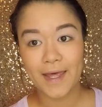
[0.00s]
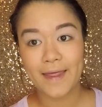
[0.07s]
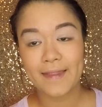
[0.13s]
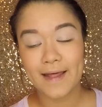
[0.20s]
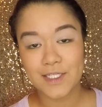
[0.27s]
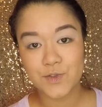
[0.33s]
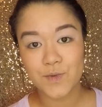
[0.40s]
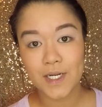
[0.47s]

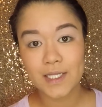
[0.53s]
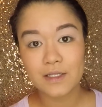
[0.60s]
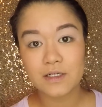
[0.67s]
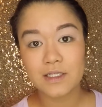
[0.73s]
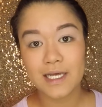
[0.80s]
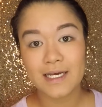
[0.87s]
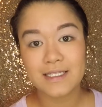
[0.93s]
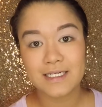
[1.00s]
That's what I look
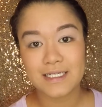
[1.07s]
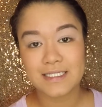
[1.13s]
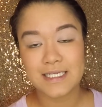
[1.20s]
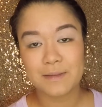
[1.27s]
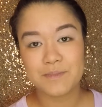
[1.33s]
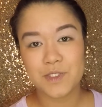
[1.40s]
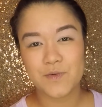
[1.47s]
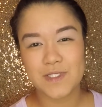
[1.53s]
like,
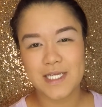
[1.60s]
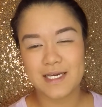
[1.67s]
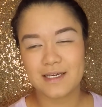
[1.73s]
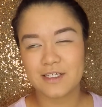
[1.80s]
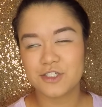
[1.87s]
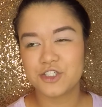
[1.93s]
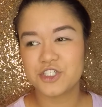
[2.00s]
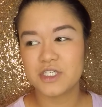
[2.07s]
except it was like a
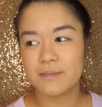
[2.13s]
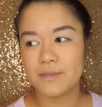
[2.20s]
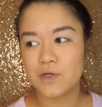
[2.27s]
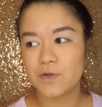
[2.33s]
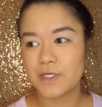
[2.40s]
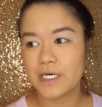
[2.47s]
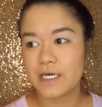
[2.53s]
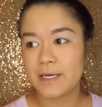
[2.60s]

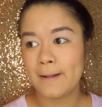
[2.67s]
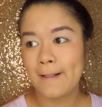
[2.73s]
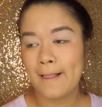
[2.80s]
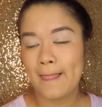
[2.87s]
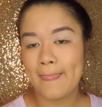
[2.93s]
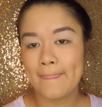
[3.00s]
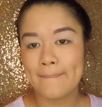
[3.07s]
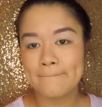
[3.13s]
shimmery,
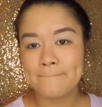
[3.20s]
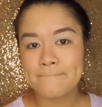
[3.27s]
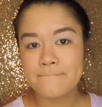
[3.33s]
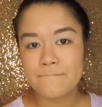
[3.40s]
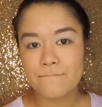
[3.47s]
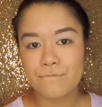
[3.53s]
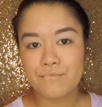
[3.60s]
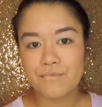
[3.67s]

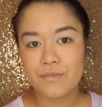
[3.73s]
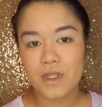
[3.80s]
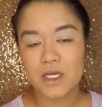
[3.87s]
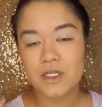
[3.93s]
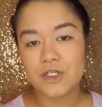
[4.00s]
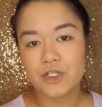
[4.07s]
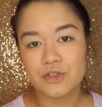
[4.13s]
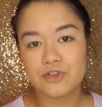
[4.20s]

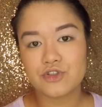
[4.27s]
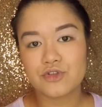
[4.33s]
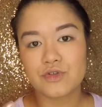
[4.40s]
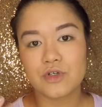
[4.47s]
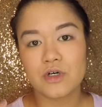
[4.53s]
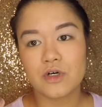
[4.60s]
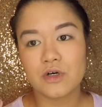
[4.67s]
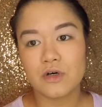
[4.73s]

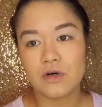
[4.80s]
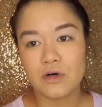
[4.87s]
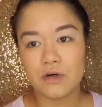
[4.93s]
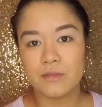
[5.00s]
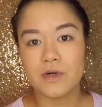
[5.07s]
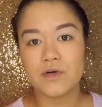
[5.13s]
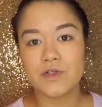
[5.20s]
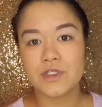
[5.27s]
neutral,
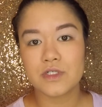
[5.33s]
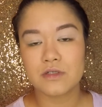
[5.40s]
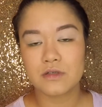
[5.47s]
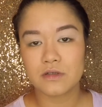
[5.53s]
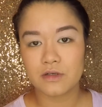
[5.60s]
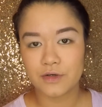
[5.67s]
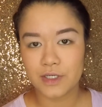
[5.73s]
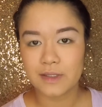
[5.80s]
almost
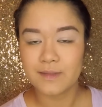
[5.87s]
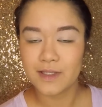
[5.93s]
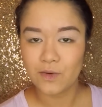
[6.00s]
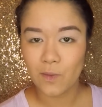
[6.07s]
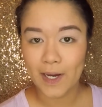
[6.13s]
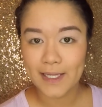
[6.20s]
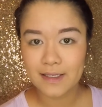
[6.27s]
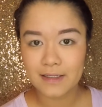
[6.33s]
creamy
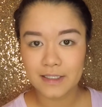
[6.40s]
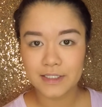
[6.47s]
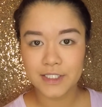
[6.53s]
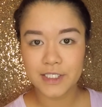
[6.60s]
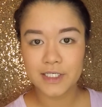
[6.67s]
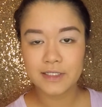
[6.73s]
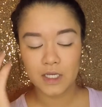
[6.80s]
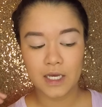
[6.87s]
white
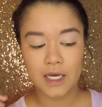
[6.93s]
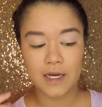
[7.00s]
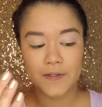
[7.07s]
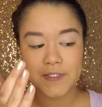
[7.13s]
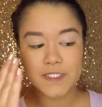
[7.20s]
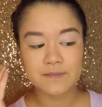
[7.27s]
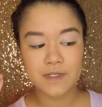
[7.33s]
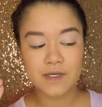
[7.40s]
color. I would
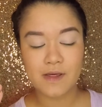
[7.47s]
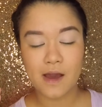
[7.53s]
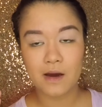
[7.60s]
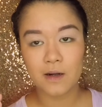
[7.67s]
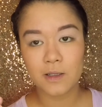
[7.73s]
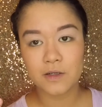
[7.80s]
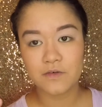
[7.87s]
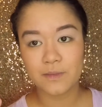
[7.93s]
smear that
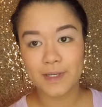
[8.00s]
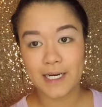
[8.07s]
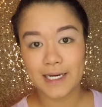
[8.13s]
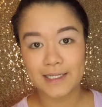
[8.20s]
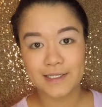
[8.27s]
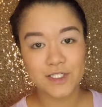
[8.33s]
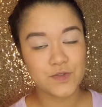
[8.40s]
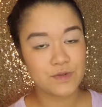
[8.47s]
all over my
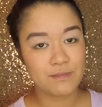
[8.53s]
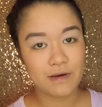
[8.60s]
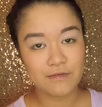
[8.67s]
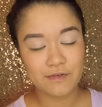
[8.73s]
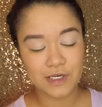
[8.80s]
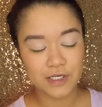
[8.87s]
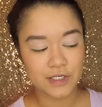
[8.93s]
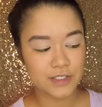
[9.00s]
eyelids with my
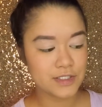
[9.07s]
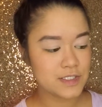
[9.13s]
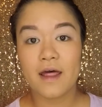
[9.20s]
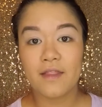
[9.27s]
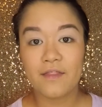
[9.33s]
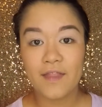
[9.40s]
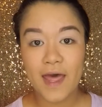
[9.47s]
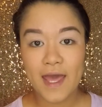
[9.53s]
fingers.
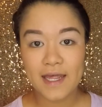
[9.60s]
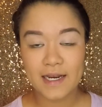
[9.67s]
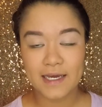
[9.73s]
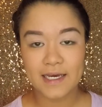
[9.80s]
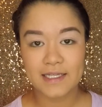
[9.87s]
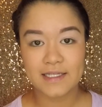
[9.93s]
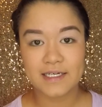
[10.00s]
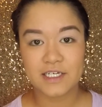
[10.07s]
And then I
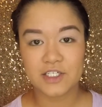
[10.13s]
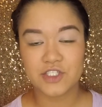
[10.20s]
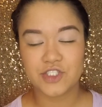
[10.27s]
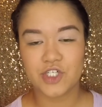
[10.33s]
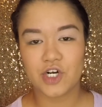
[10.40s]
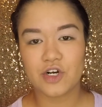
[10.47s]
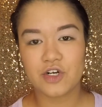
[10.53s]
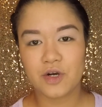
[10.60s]
had like a
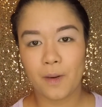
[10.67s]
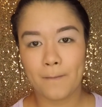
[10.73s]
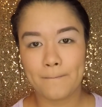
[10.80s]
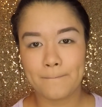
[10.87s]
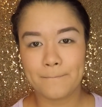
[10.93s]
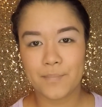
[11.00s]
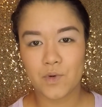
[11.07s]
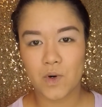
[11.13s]
dark
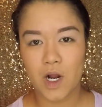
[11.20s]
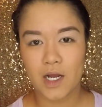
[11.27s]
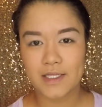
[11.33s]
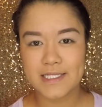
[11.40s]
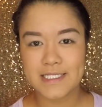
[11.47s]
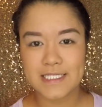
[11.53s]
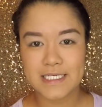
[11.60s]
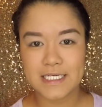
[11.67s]

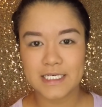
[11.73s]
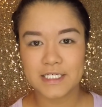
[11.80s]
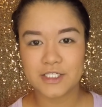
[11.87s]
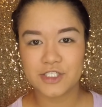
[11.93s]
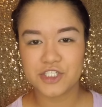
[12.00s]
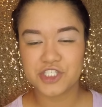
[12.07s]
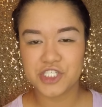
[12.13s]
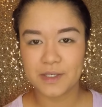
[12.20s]
bronzy
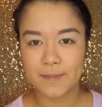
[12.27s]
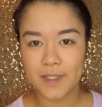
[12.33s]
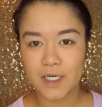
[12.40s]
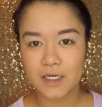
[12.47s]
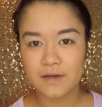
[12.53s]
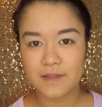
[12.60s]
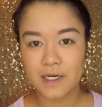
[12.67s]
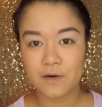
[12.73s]

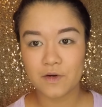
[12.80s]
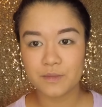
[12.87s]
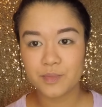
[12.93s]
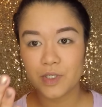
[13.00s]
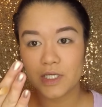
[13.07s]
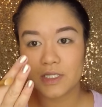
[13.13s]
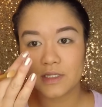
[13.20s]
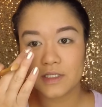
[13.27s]
shimmer that I would
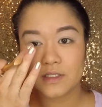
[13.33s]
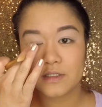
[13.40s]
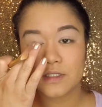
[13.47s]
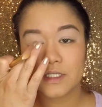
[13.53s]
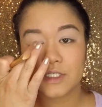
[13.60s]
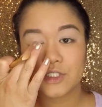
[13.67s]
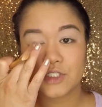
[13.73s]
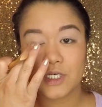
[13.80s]
put
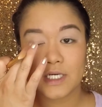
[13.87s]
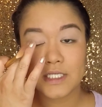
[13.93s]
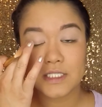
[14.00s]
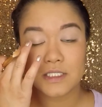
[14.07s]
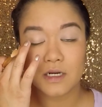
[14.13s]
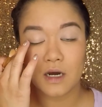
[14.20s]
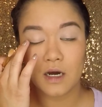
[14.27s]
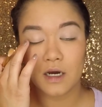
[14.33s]
literally
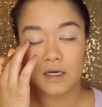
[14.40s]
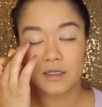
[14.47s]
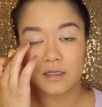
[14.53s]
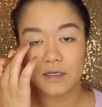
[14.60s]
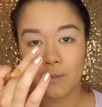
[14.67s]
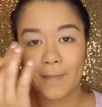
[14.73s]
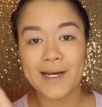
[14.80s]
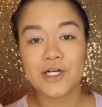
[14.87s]
just on
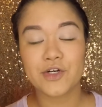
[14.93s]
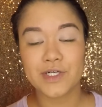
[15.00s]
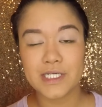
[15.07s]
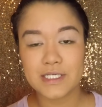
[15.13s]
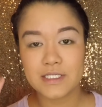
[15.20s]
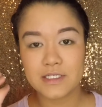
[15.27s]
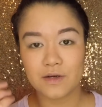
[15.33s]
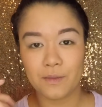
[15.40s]
my crease.
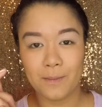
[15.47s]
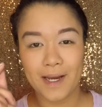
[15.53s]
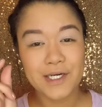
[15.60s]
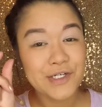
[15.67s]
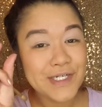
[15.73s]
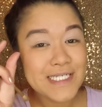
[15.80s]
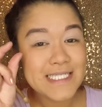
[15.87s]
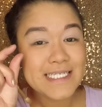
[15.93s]
So my
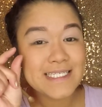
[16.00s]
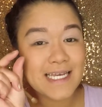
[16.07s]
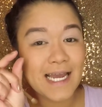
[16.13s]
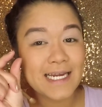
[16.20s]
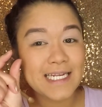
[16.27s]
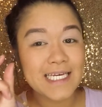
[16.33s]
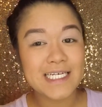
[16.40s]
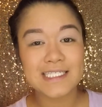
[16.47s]
crease is
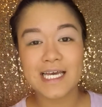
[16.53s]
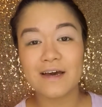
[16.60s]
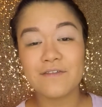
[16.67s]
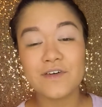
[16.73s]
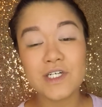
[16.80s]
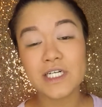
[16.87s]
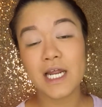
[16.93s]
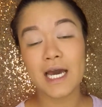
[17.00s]
tiny because I have
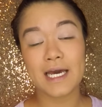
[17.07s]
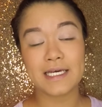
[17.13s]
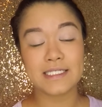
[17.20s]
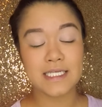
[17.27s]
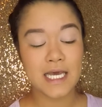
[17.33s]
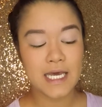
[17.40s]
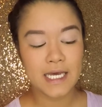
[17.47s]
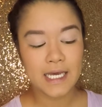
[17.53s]
hooded eyes,
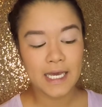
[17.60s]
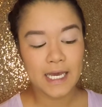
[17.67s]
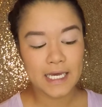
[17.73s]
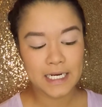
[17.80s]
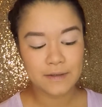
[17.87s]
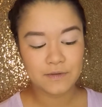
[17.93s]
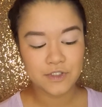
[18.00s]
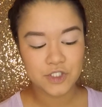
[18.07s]
and I
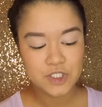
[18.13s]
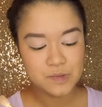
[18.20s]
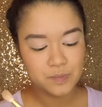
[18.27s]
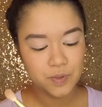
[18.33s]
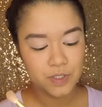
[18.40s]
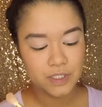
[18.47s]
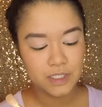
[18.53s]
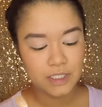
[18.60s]
would just
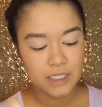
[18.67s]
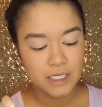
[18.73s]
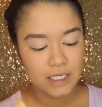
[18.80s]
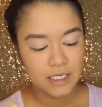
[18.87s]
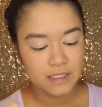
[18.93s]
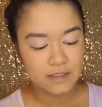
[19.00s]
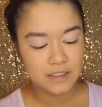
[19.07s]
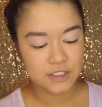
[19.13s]
put
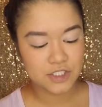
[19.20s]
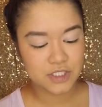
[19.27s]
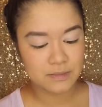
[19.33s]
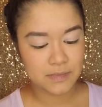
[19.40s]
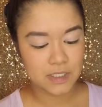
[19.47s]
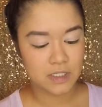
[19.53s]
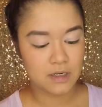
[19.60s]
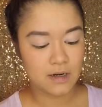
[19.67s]
the
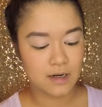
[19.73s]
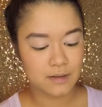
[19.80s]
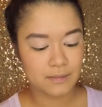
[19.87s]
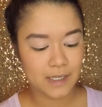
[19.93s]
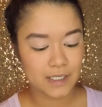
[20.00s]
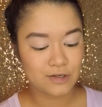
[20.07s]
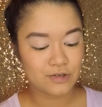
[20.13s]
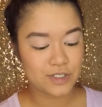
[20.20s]
shimmer on my
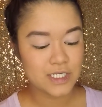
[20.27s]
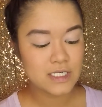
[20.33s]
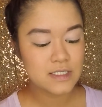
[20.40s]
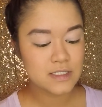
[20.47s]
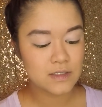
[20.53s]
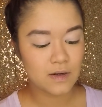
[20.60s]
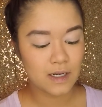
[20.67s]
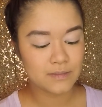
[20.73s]
crease.
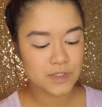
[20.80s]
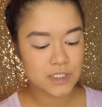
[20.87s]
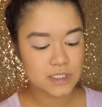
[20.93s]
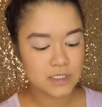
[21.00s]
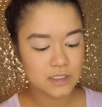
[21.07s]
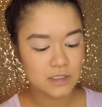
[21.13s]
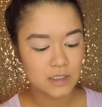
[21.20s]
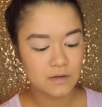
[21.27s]
So I'm just
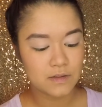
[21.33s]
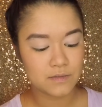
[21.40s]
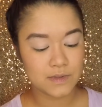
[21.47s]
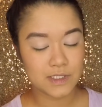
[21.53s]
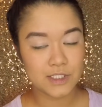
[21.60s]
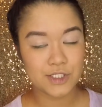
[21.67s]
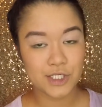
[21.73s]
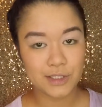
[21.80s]
gonna go in with the
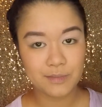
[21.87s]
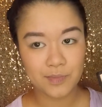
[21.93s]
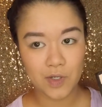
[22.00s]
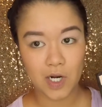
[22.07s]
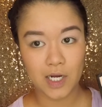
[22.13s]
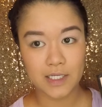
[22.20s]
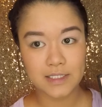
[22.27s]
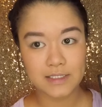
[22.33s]
shade
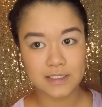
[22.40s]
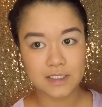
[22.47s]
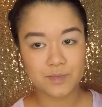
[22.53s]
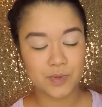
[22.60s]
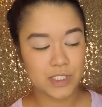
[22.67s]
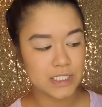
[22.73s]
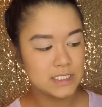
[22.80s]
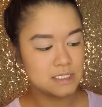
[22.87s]
Bronze. It's
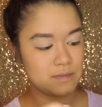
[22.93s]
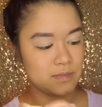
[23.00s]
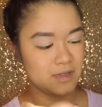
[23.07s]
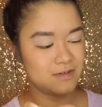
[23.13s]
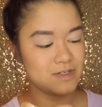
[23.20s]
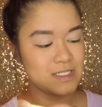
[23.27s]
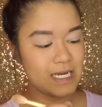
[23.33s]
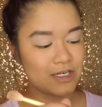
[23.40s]
pretty similar. It
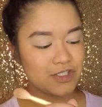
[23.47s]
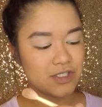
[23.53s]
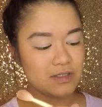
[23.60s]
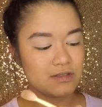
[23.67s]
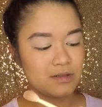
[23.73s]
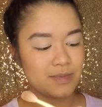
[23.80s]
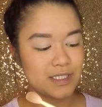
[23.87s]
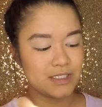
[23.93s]
was actually a
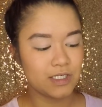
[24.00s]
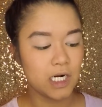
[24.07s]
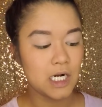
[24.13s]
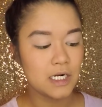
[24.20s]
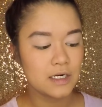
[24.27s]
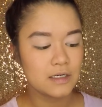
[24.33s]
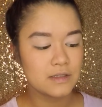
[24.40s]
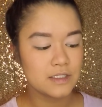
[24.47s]
little bit
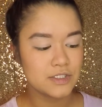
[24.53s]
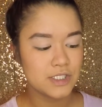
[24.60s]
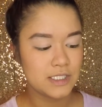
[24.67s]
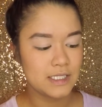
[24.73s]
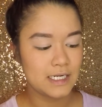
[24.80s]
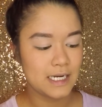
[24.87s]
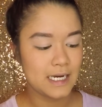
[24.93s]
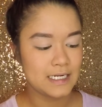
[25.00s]
darker, the shade that
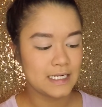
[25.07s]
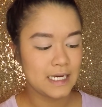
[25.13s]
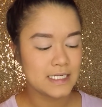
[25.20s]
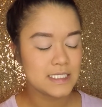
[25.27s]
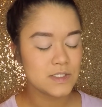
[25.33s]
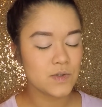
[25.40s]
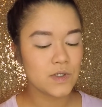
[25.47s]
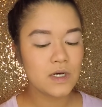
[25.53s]
I had in high
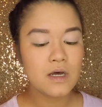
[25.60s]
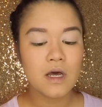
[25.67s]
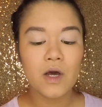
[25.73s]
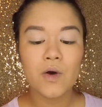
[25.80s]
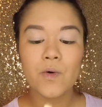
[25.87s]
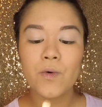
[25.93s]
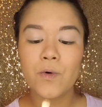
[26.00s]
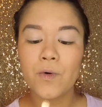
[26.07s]
school,
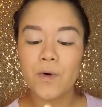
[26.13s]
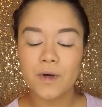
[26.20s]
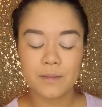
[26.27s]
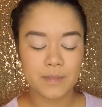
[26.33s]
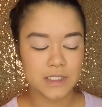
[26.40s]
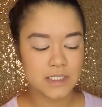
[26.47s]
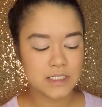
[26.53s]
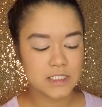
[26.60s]

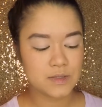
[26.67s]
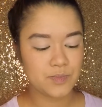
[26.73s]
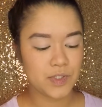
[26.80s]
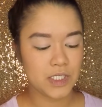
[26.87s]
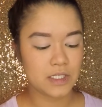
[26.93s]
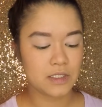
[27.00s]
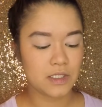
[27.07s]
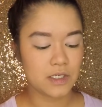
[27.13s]
but this is pretty
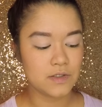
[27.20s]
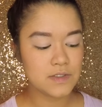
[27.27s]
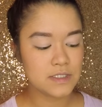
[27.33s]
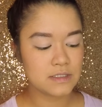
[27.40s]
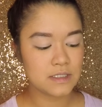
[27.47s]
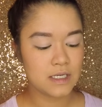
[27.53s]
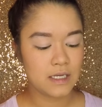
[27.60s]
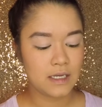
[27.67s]
close.
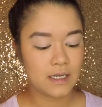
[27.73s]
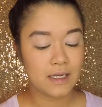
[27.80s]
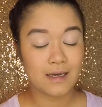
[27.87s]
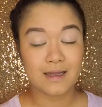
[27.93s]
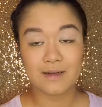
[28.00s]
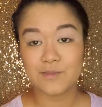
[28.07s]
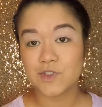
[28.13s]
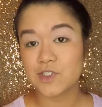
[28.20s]
And
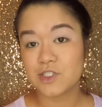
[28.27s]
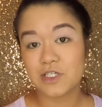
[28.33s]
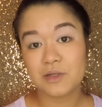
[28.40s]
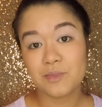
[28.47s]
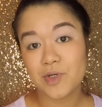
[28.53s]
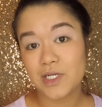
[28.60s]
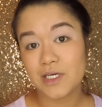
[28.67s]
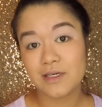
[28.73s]
I'm just gonna
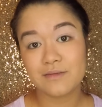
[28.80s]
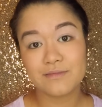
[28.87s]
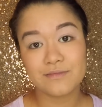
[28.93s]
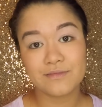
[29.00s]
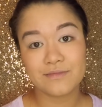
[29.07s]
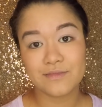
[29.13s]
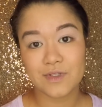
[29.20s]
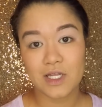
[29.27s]
put it
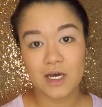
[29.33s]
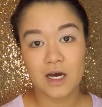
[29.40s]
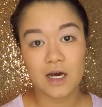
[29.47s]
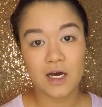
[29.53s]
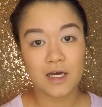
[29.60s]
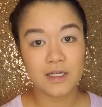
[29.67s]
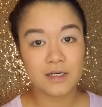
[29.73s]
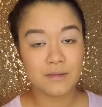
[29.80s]

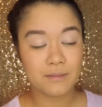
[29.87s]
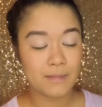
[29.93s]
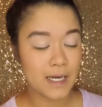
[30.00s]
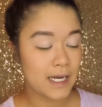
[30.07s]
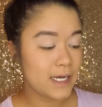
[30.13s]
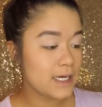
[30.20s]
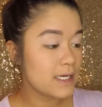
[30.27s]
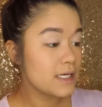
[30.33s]
on
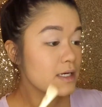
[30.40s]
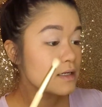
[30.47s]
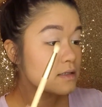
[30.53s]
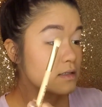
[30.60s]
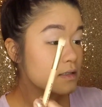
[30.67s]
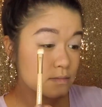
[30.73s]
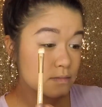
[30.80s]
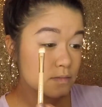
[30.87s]
my
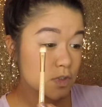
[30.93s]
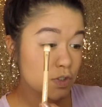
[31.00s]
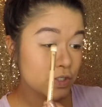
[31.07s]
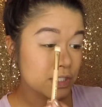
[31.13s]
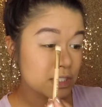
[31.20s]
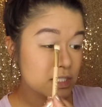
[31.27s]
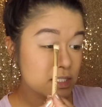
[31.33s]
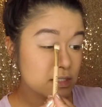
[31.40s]

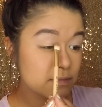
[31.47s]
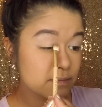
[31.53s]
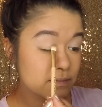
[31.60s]
crease.